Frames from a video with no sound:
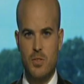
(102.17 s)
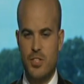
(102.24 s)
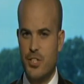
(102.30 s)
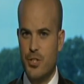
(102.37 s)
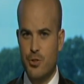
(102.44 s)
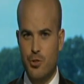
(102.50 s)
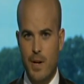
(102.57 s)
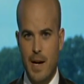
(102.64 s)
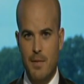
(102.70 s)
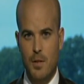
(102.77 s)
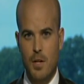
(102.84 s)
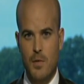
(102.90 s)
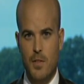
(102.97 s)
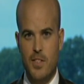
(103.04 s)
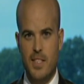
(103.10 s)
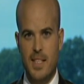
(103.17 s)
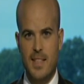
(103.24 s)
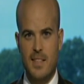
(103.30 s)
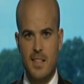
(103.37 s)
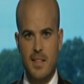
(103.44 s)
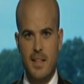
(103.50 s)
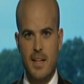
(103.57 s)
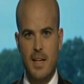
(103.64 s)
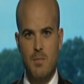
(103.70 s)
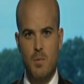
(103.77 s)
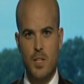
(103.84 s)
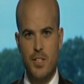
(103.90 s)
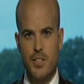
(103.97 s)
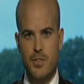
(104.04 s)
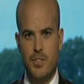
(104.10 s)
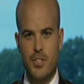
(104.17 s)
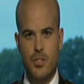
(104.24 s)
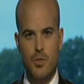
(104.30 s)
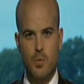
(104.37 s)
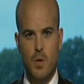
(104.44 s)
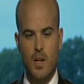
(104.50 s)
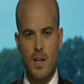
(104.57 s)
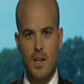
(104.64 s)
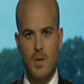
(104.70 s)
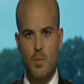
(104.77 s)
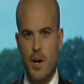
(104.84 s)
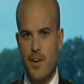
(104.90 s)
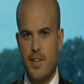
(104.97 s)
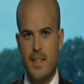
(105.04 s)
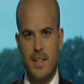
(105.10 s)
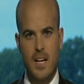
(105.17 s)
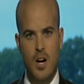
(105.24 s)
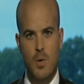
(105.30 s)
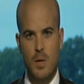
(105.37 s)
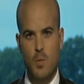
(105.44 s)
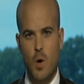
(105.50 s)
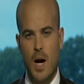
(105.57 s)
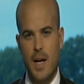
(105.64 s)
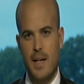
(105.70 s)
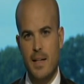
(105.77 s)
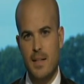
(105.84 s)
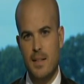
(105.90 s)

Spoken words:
do you travel overseas, and when you do, where do you go and why?